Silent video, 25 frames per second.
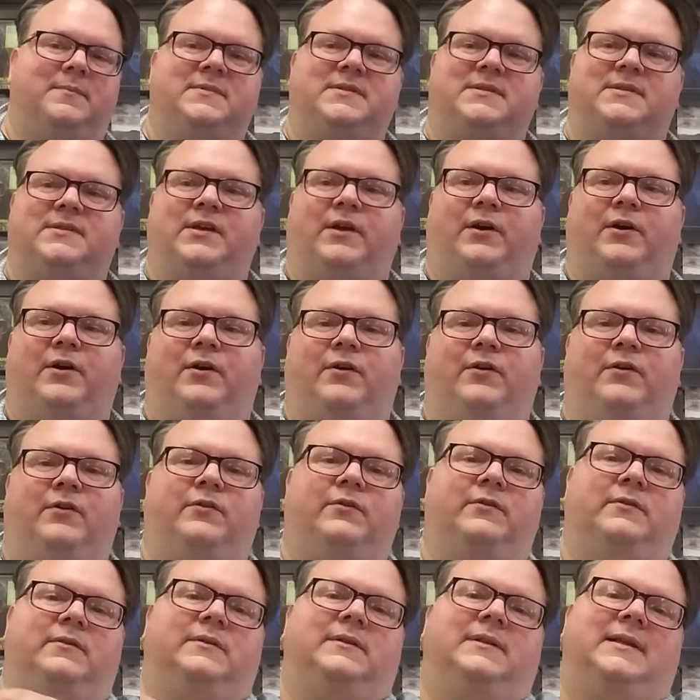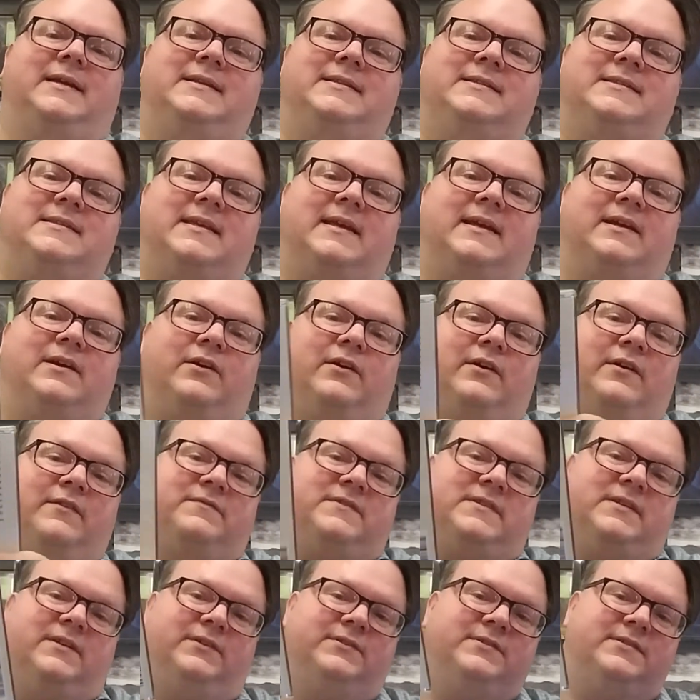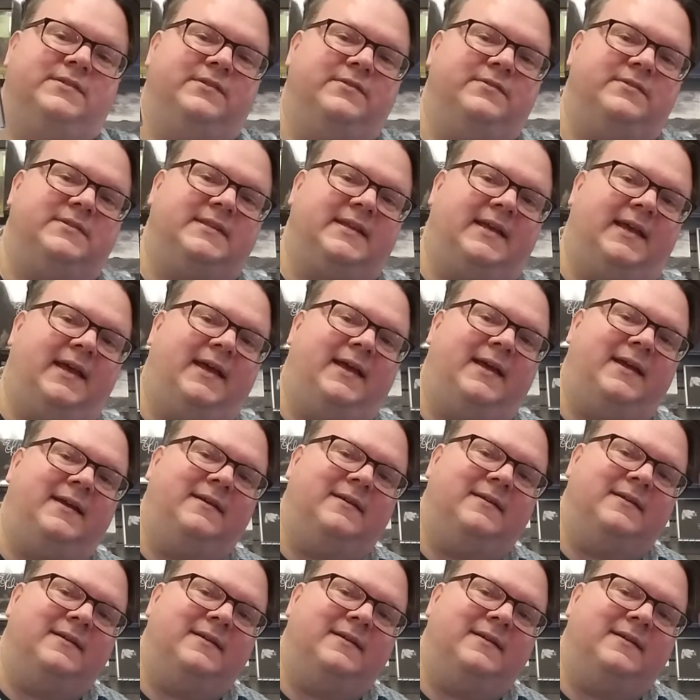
So lead singer of 'Til Tuesday